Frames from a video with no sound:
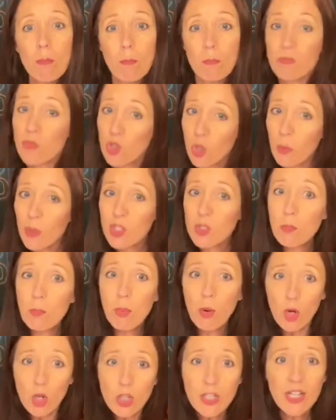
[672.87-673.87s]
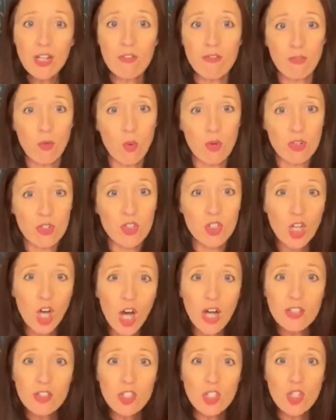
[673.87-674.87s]
so much pulling force
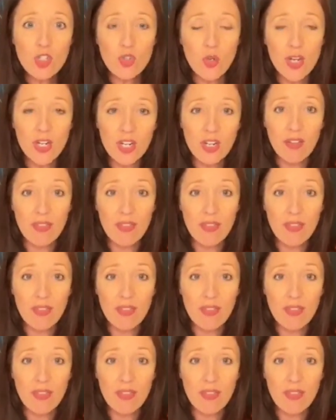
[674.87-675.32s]
concentrated in